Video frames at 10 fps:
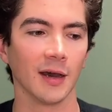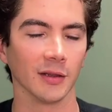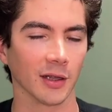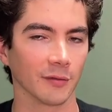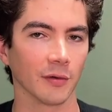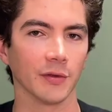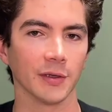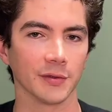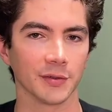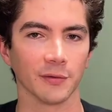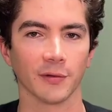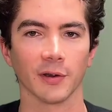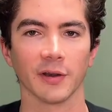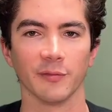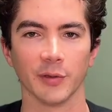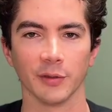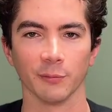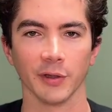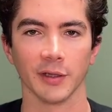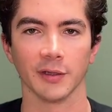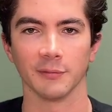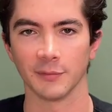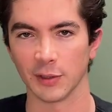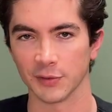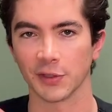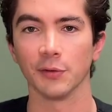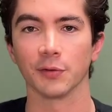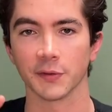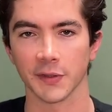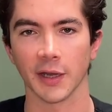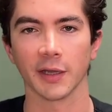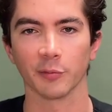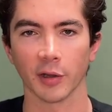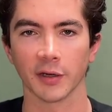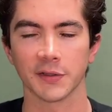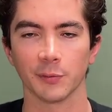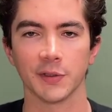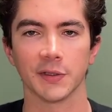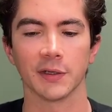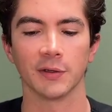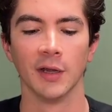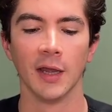a lot of our videos so far have been really, skewed towards the high-end products that we sell.